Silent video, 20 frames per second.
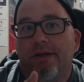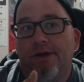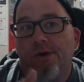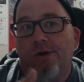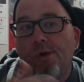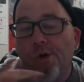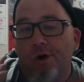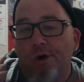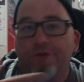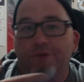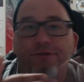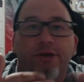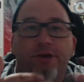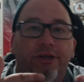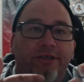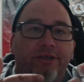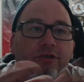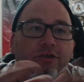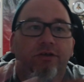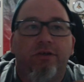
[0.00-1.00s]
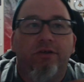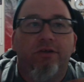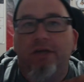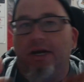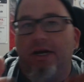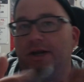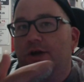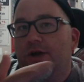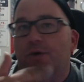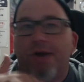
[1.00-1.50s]
Or if you just
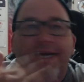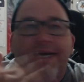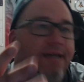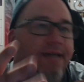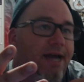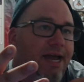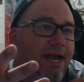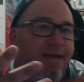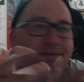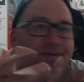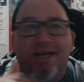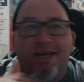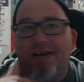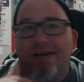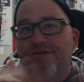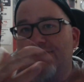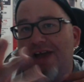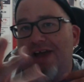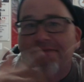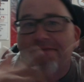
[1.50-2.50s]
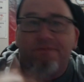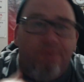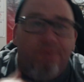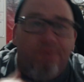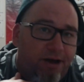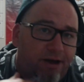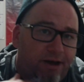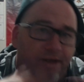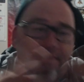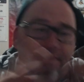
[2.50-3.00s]
got a quick time, you're not driving
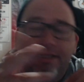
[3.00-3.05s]
far,